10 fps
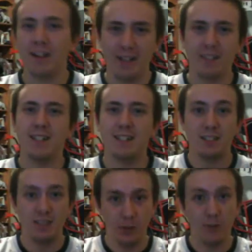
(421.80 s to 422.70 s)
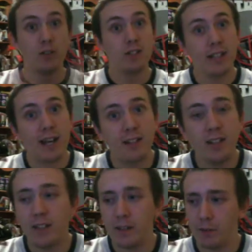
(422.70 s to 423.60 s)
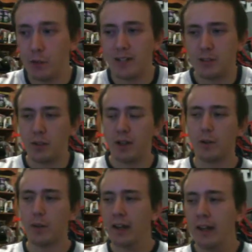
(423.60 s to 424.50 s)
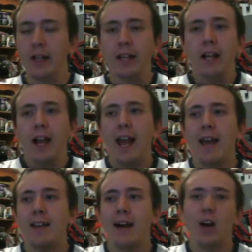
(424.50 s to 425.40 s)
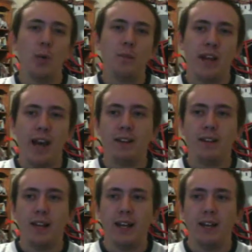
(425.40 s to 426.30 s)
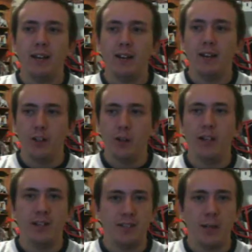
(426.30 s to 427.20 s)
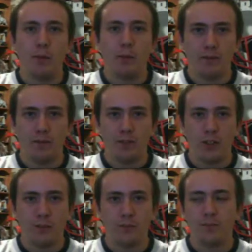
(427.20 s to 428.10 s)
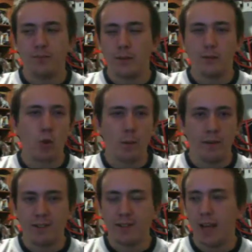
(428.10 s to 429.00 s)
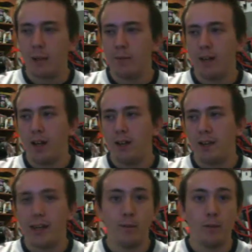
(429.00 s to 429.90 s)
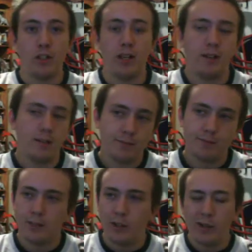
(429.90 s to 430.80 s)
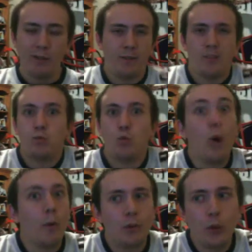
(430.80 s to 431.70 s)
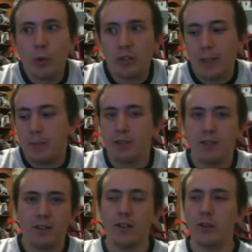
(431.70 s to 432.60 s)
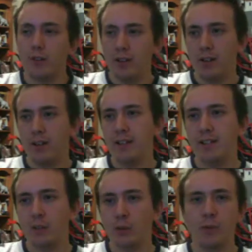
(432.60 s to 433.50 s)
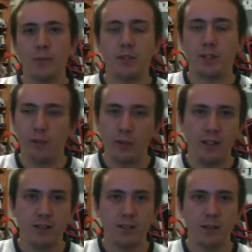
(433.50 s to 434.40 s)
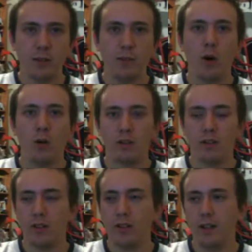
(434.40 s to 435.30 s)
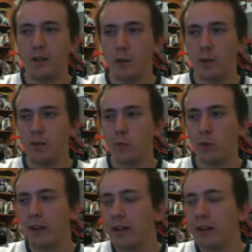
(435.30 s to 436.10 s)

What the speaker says: Yes, that's the university I attend, if you guys do not know that. And I hope that they, you know, he's able to, you know, perform in this game and they give him a chance. You know, even if it's one or two receptions, you know, at least he proves himself when the ball's thrown his way.